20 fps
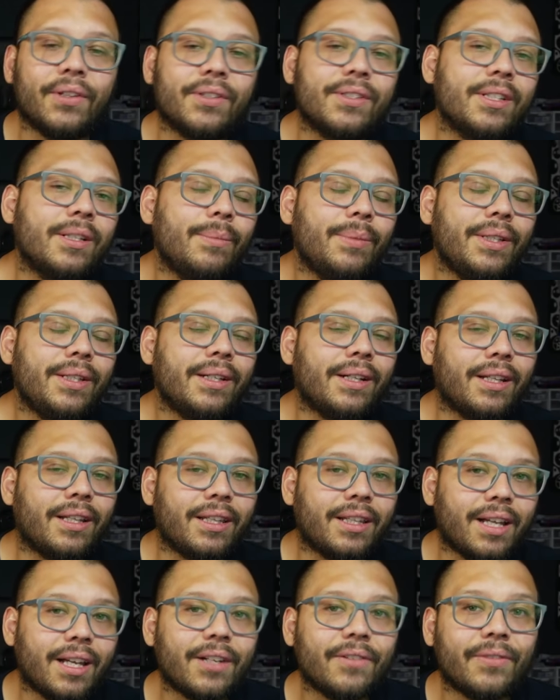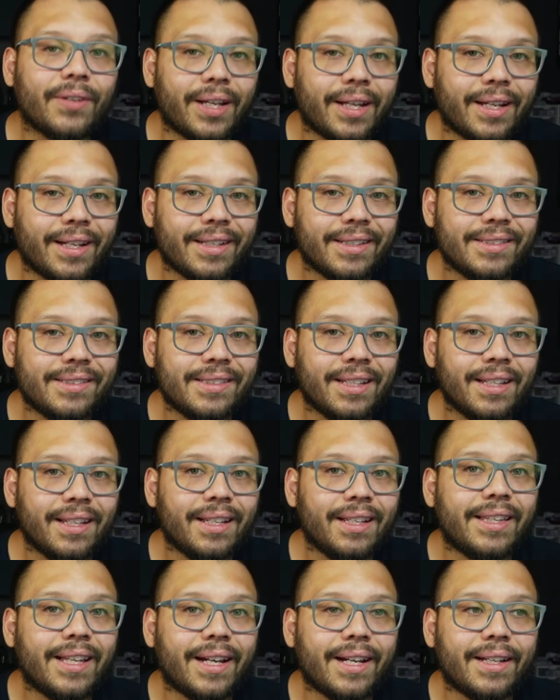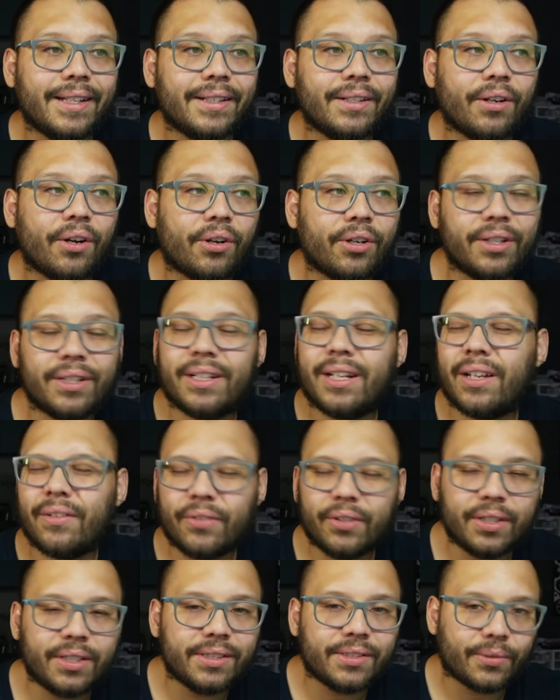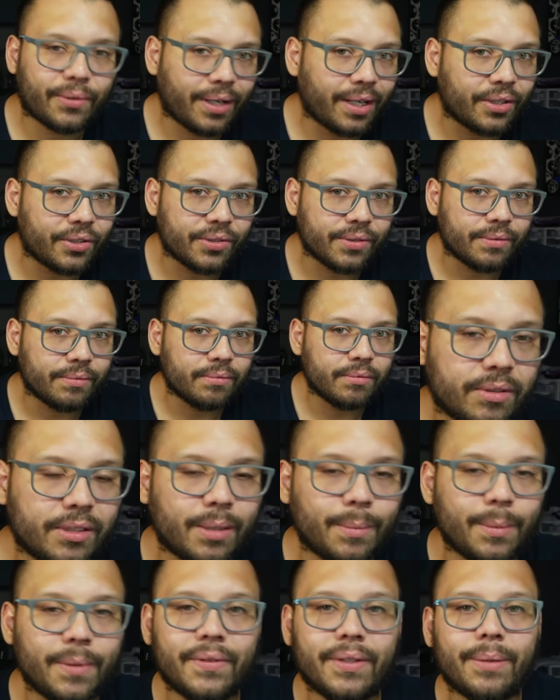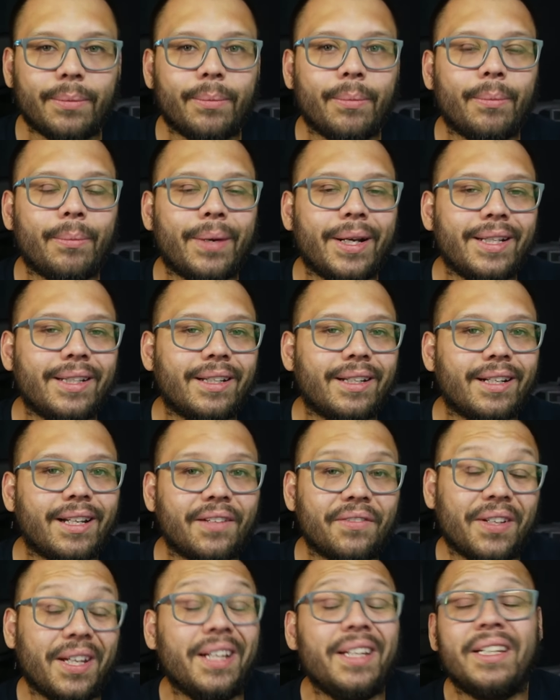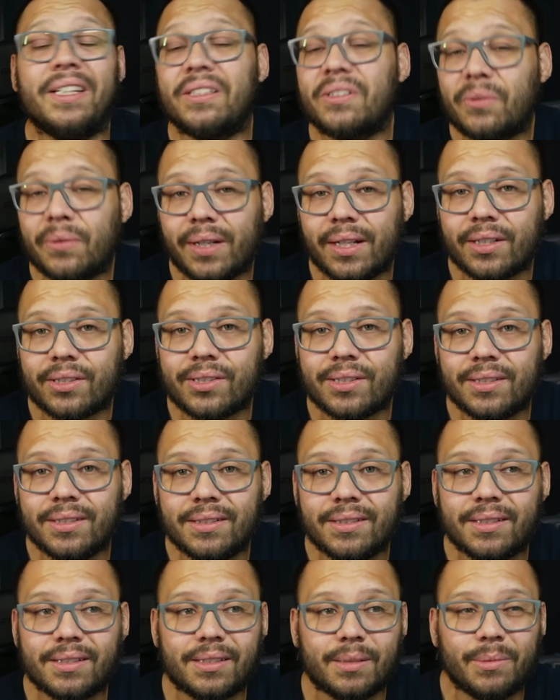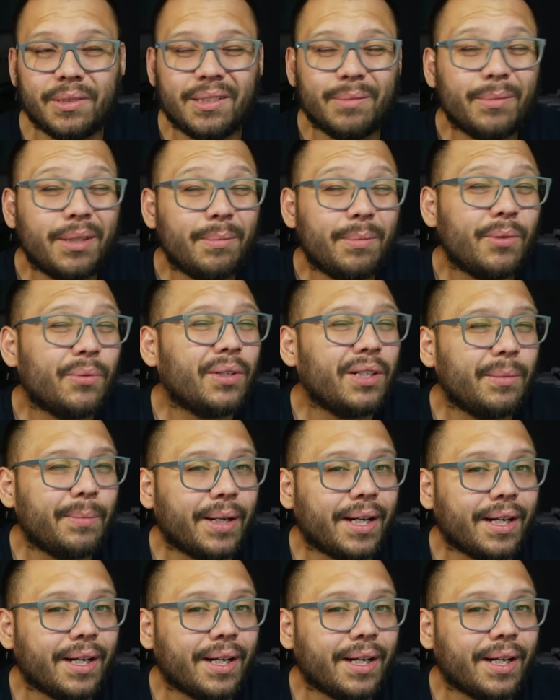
Now there's going to be a lot of ads that aren't going to have good interaction. Some of them might not have any interactions. Some of them might be really